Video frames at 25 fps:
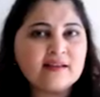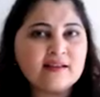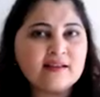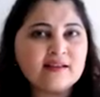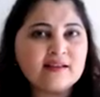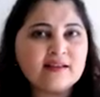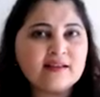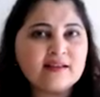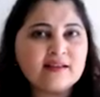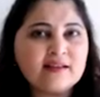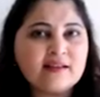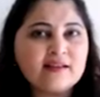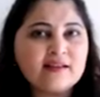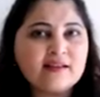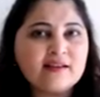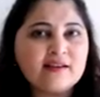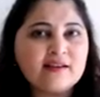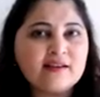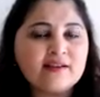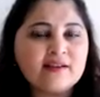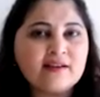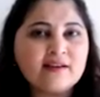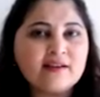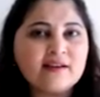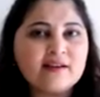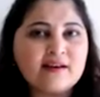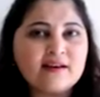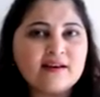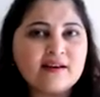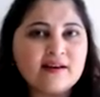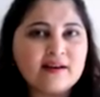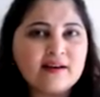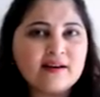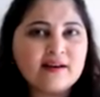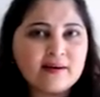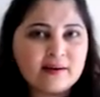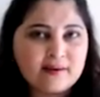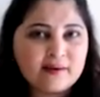
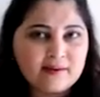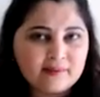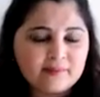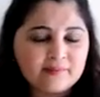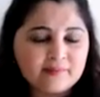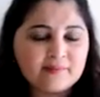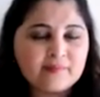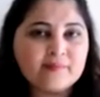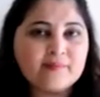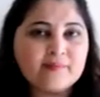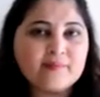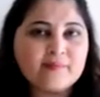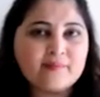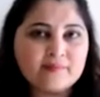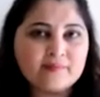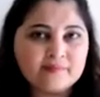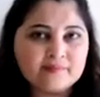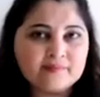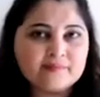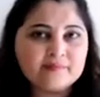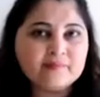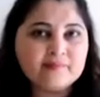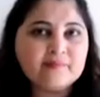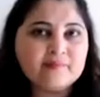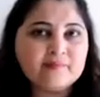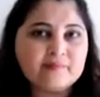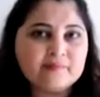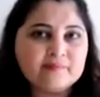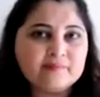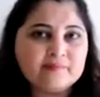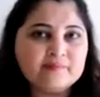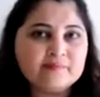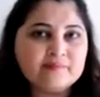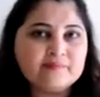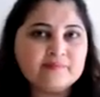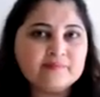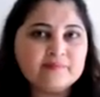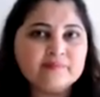
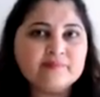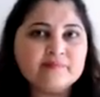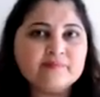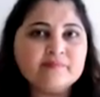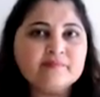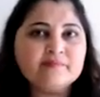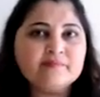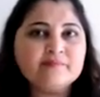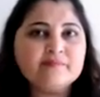(silent)